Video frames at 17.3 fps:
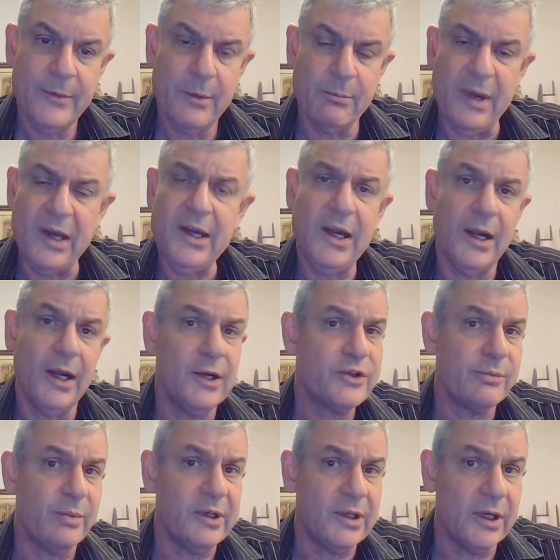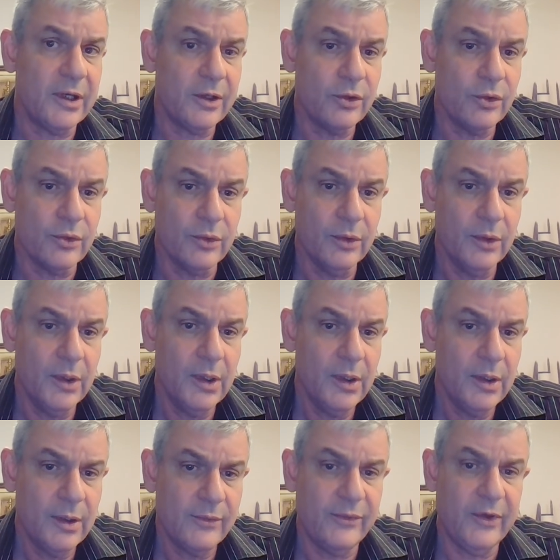Many LGBTQ
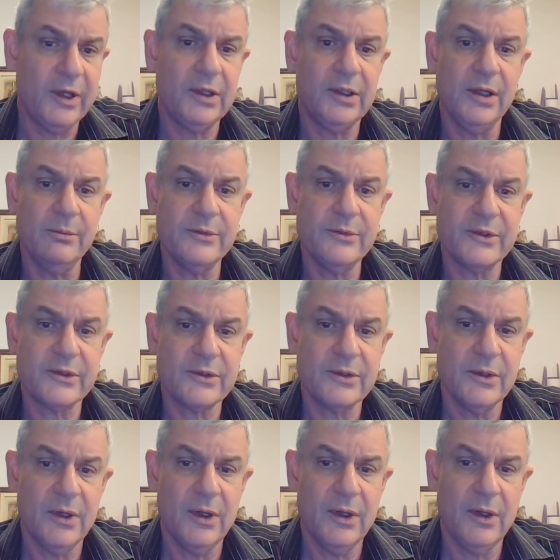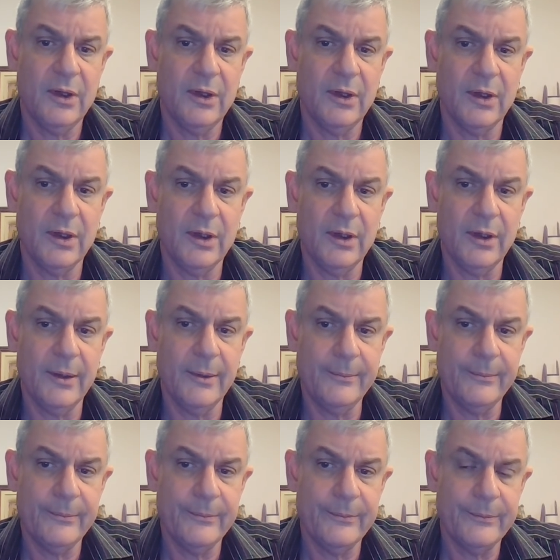victims
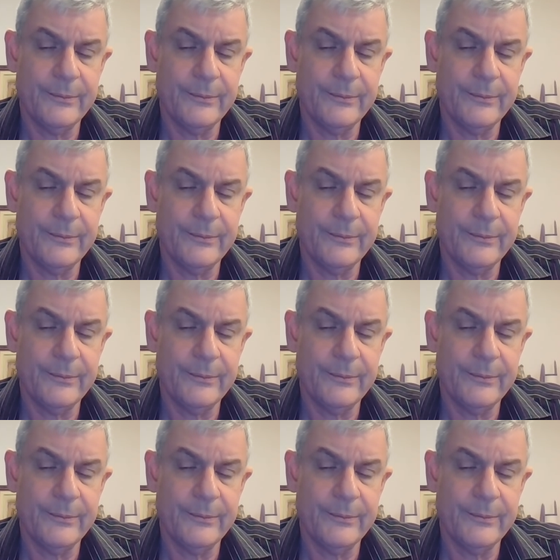are